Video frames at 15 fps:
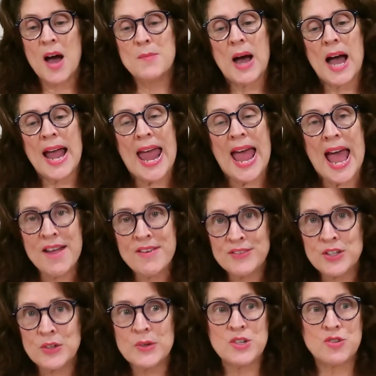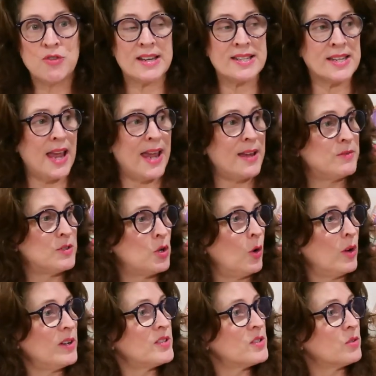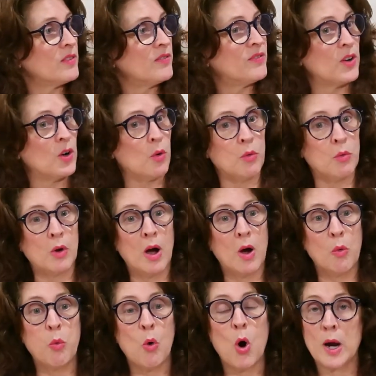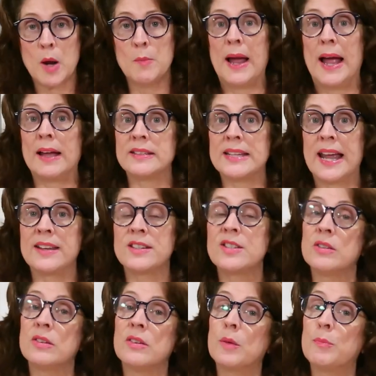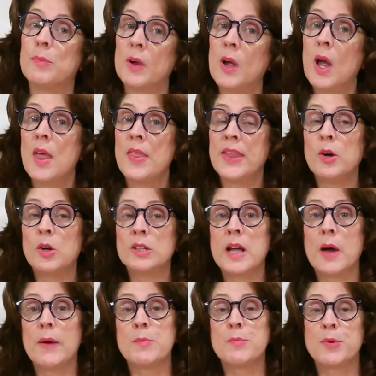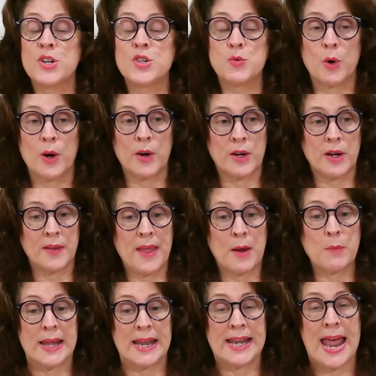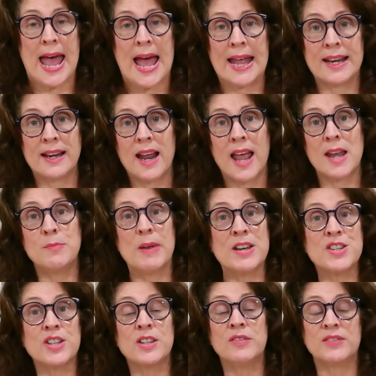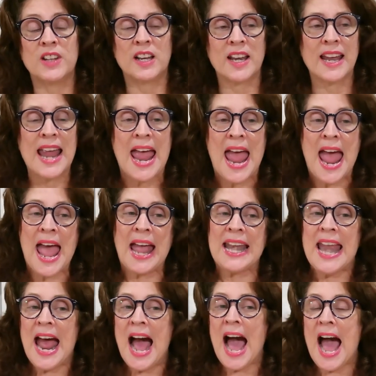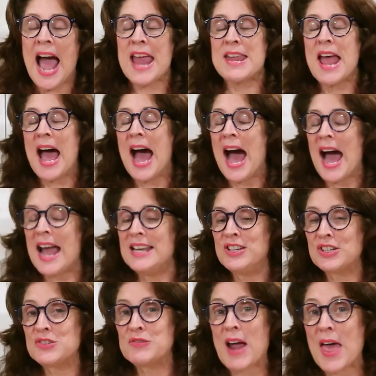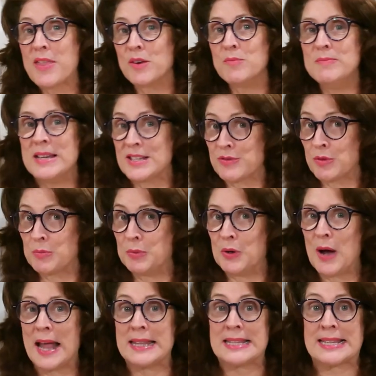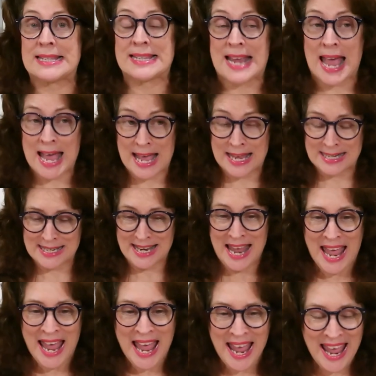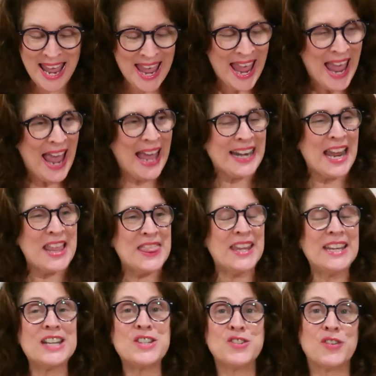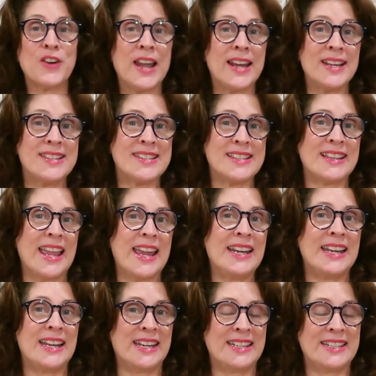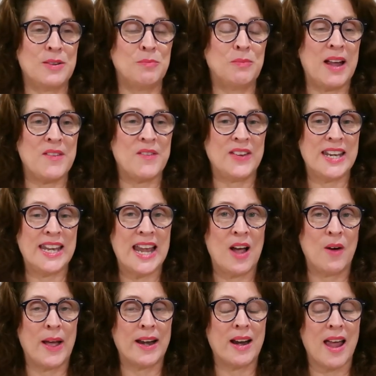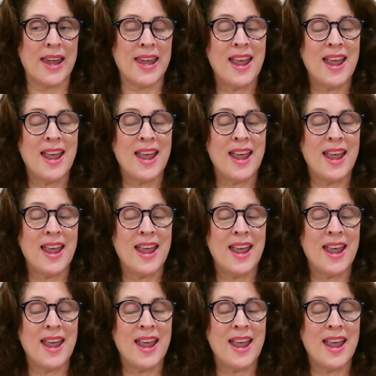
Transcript: I have to address, I had gone sort of for a walkabout down to the ongoing bridge work that we had had, and I had mentioned the flooding. And I looked rather miserable and sad. And I think it translated to my video, and